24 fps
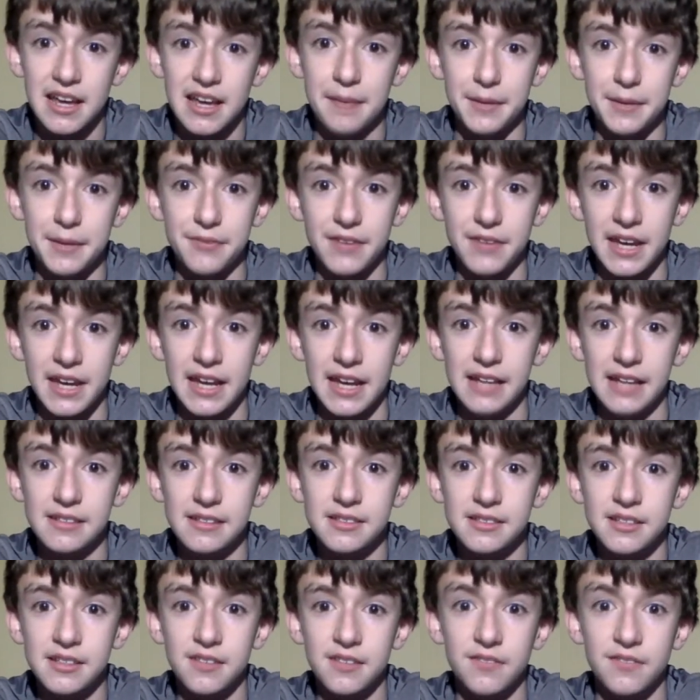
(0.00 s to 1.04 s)

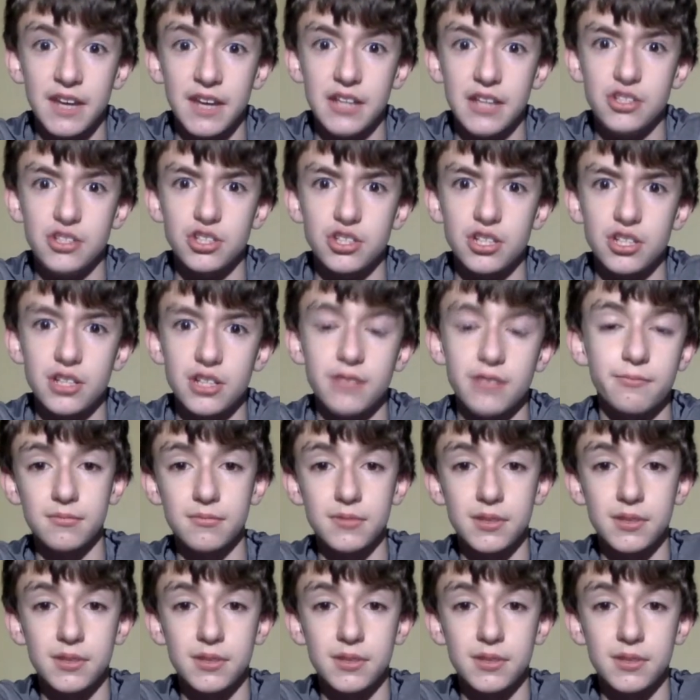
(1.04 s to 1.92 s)
MF8, Fangxi.